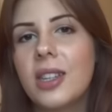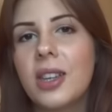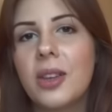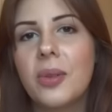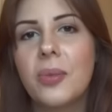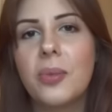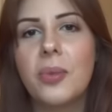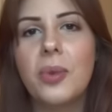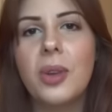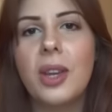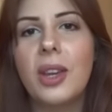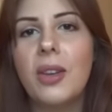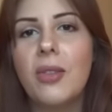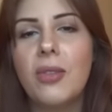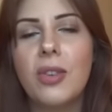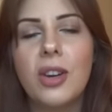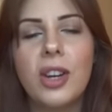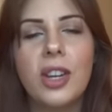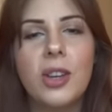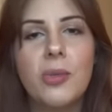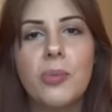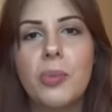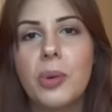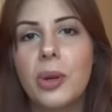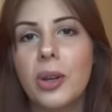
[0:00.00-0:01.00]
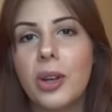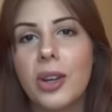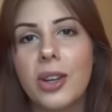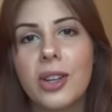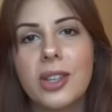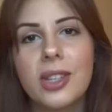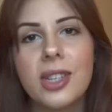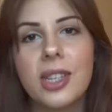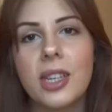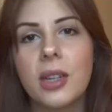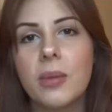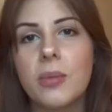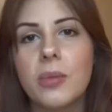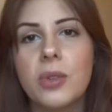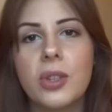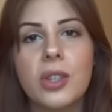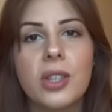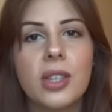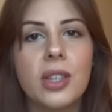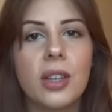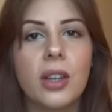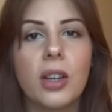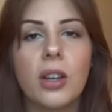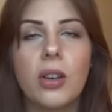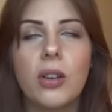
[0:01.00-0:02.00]
Can we read books? And I'm
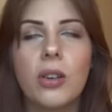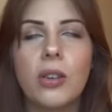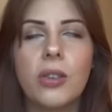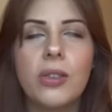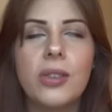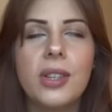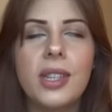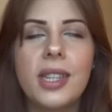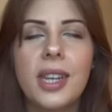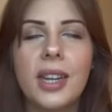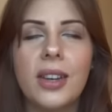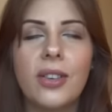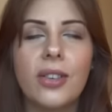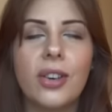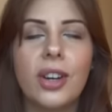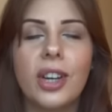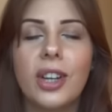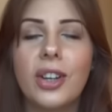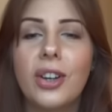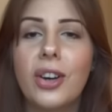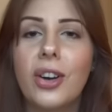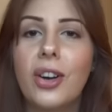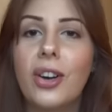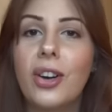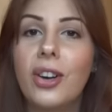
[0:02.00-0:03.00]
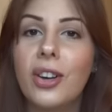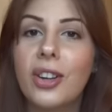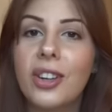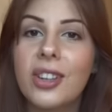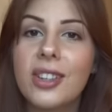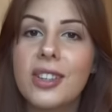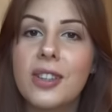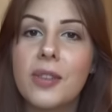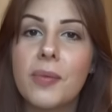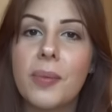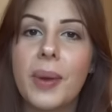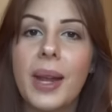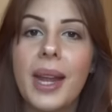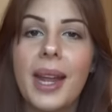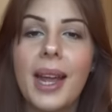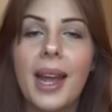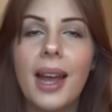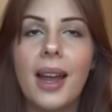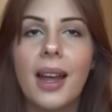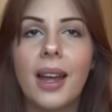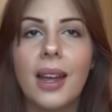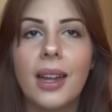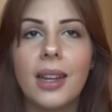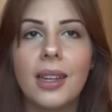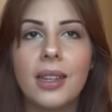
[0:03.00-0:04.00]
just like, oh, Sienna, I can't because of my
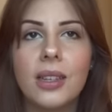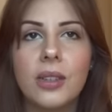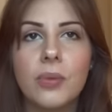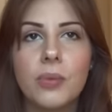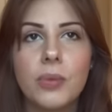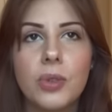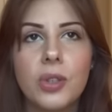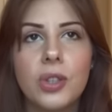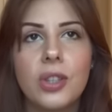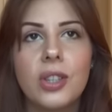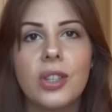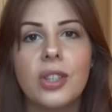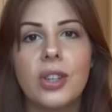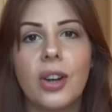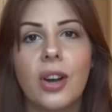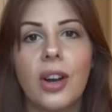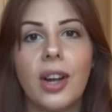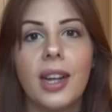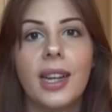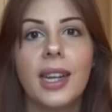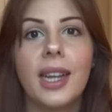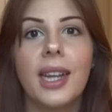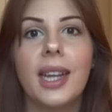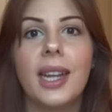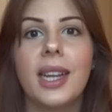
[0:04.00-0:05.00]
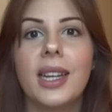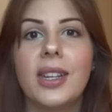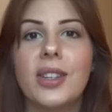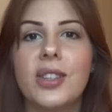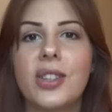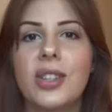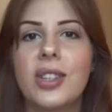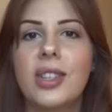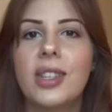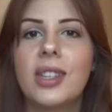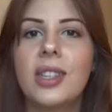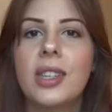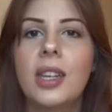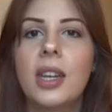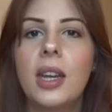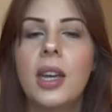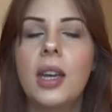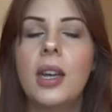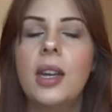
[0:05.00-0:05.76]
head. I'm just dying. Just,